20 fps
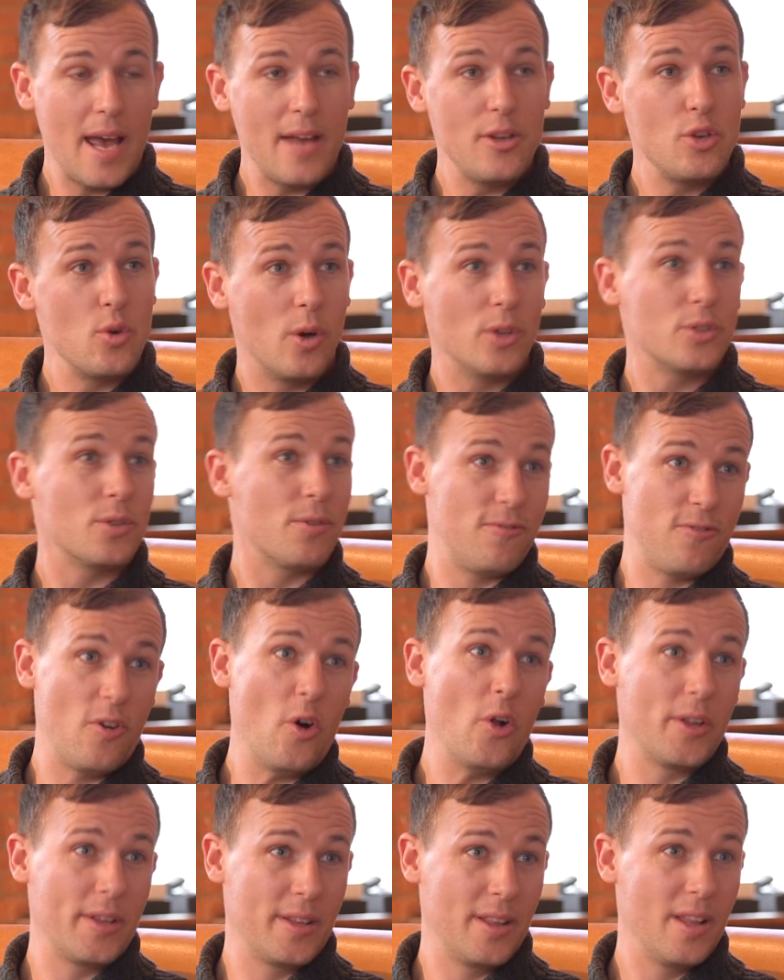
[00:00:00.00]
And you also
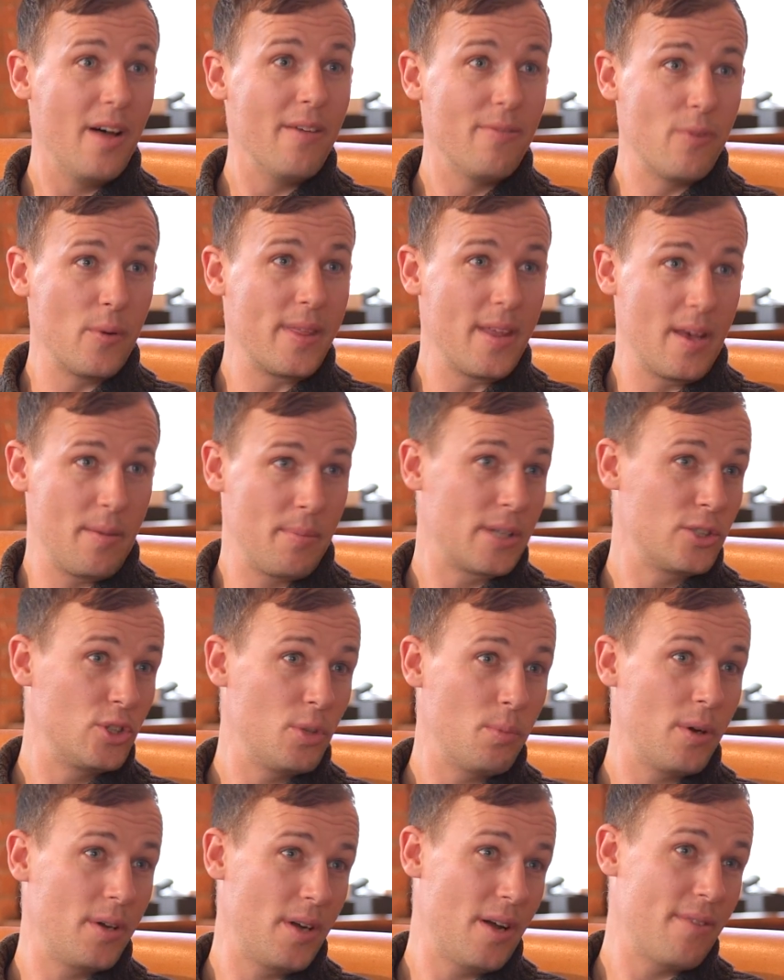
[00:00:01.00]
fall in love with it because
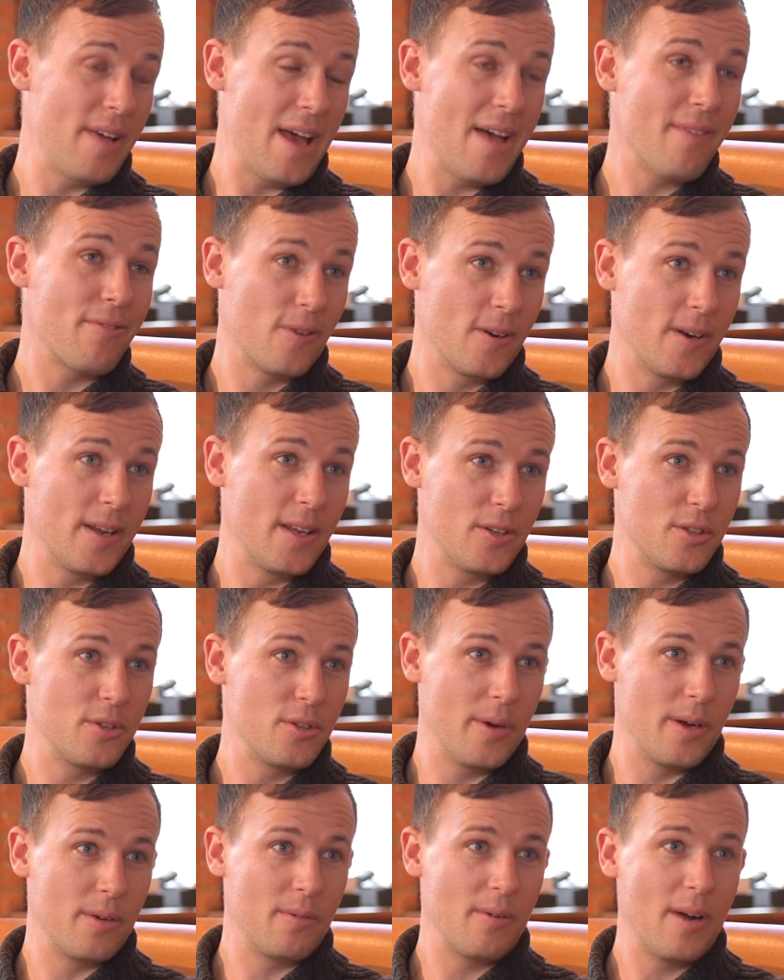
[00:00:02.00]
you put enough effort into
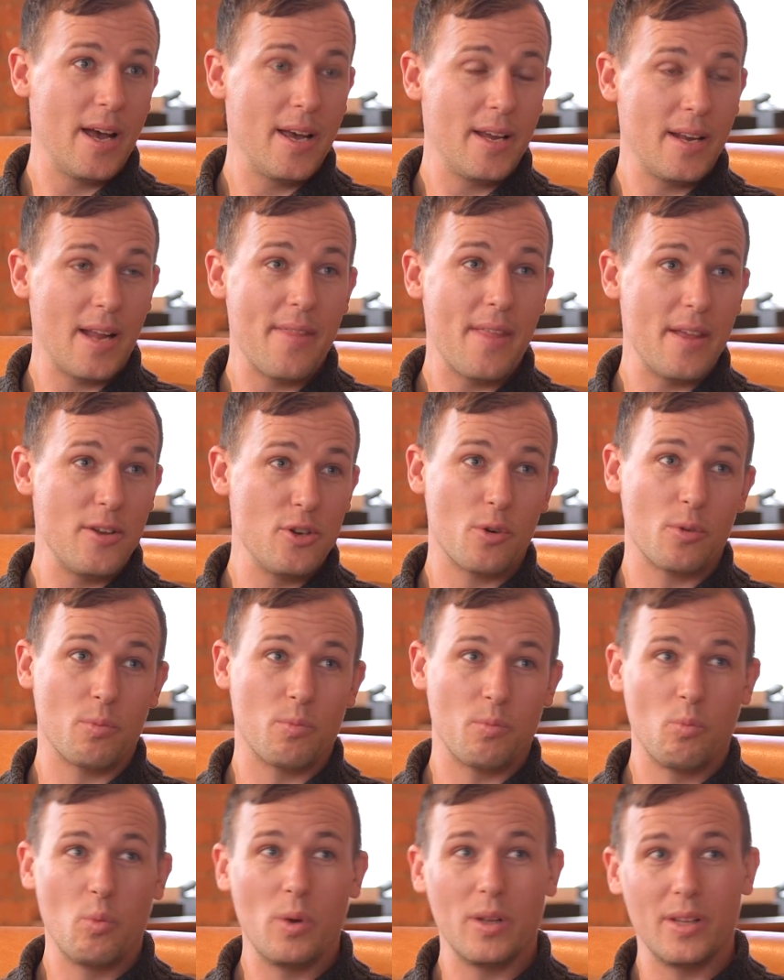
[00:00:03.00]
it, right? And then you're
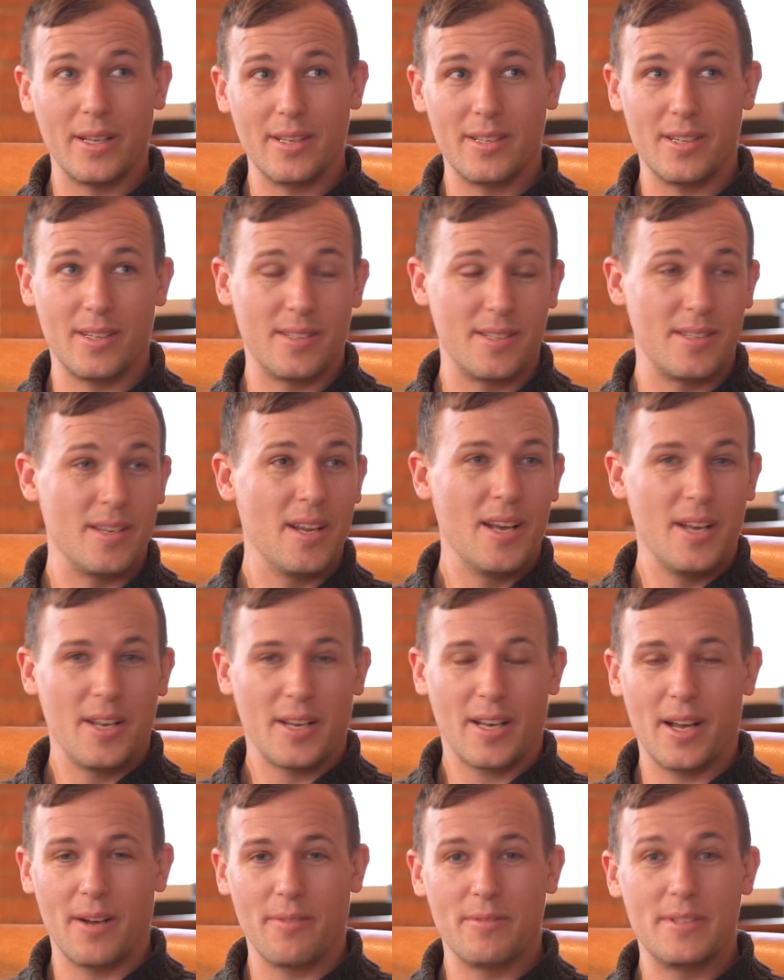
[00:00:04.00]
willing to
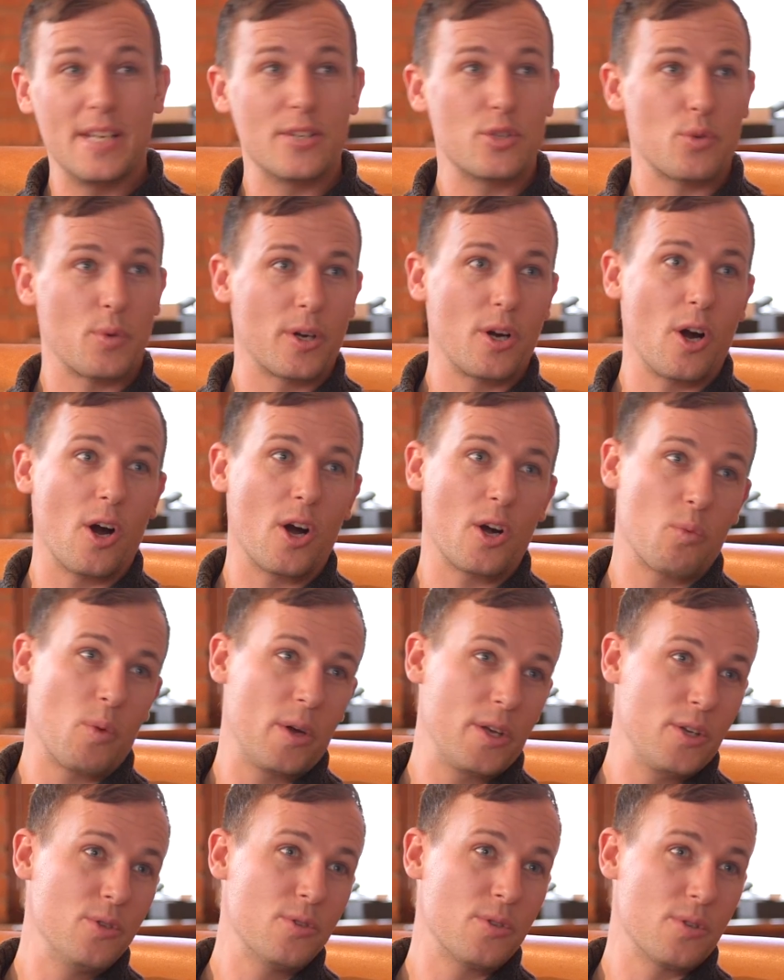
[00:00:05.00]
kind of disregard
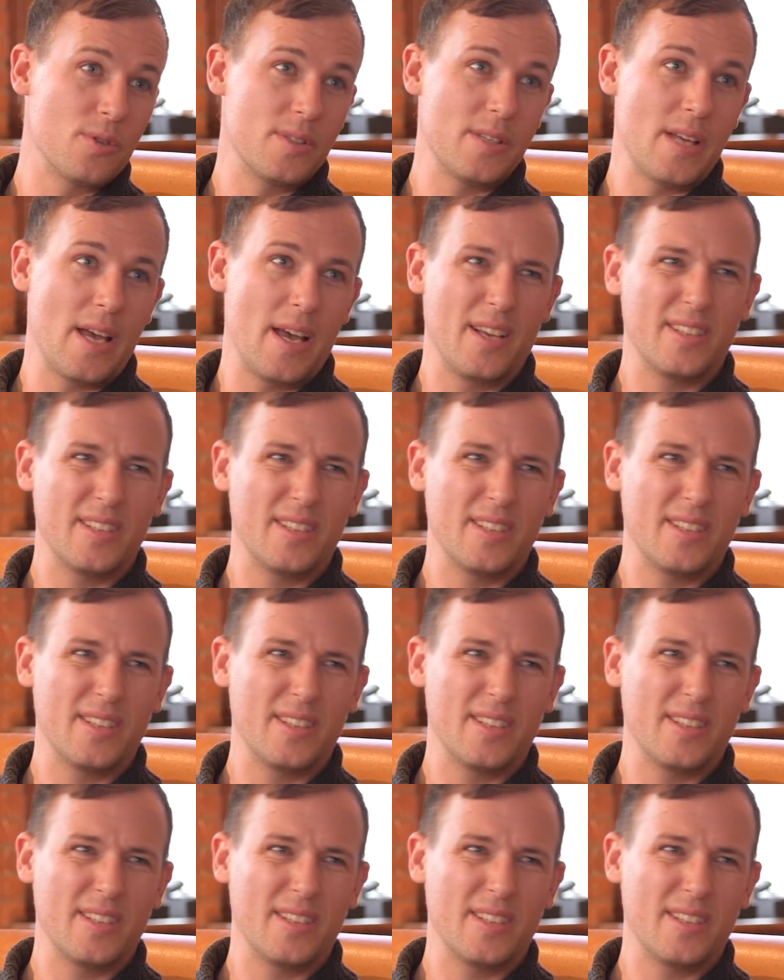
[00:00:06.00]
what users say.